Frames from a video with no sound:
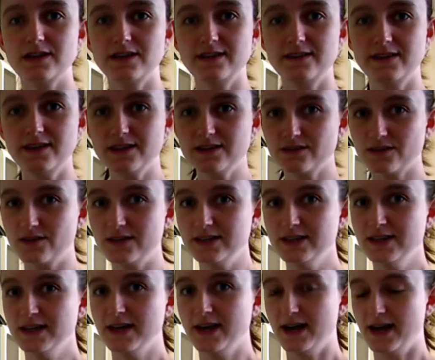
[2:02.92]
in there, sorry.
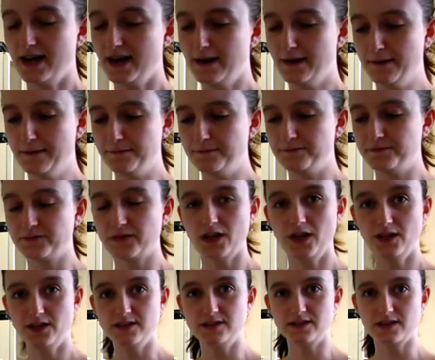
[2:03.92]

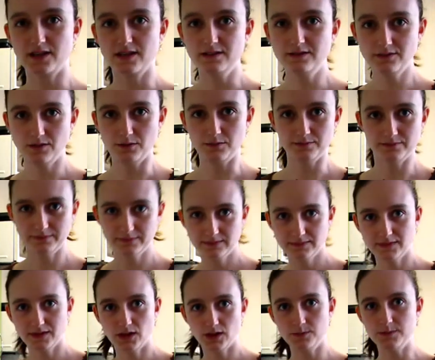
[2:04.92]
Onion skin, not
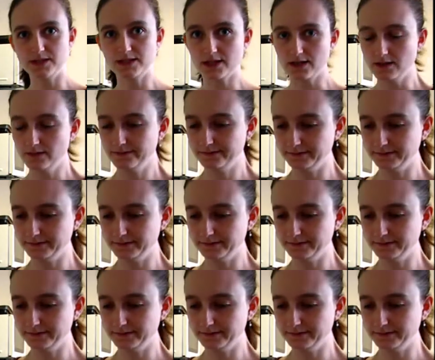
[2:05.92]
human skin.